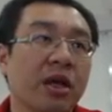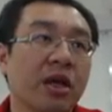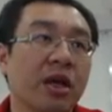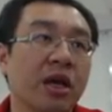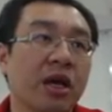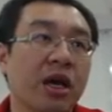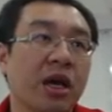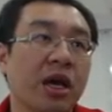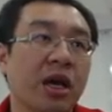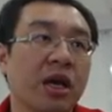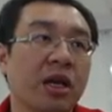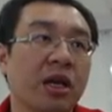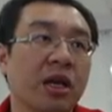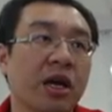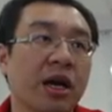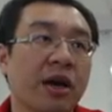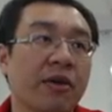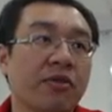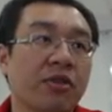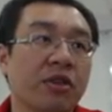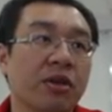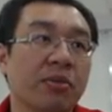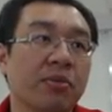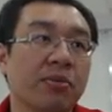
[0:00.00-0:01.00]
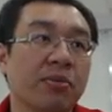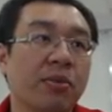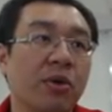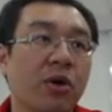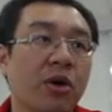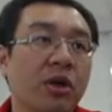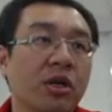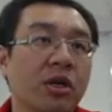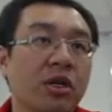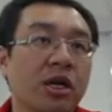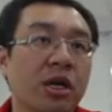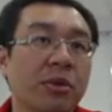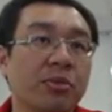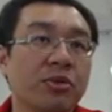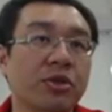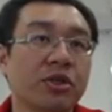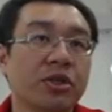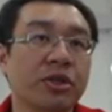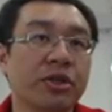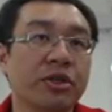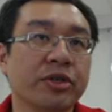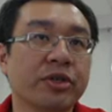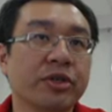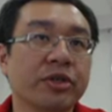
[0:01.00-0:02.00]
And after pawn
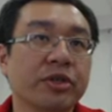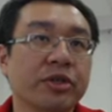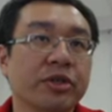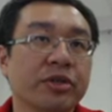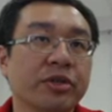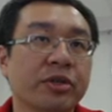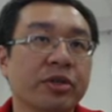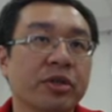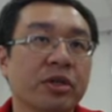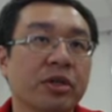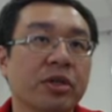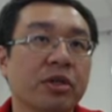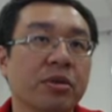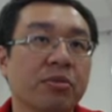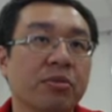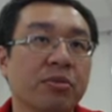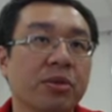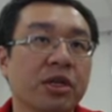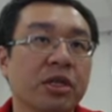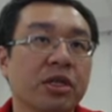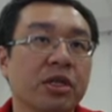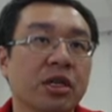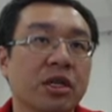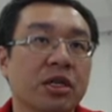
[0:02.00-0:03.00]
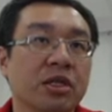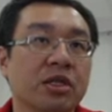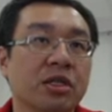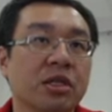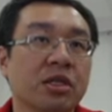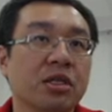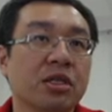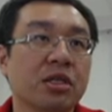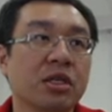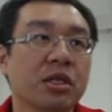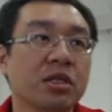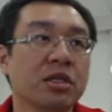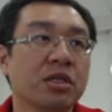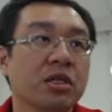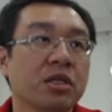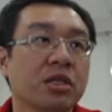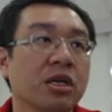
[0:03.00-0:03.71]
capture, d takes c6.